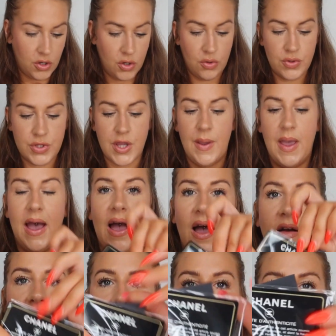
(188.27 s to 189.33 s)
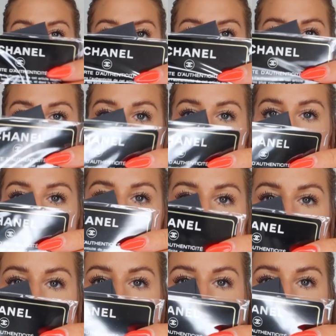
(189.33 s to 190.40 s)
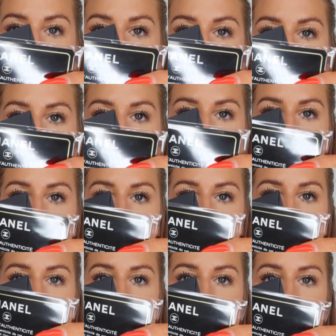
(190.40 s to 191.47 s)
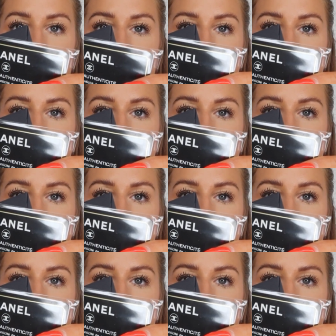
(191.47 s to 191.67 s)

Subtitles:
You also have these little cards.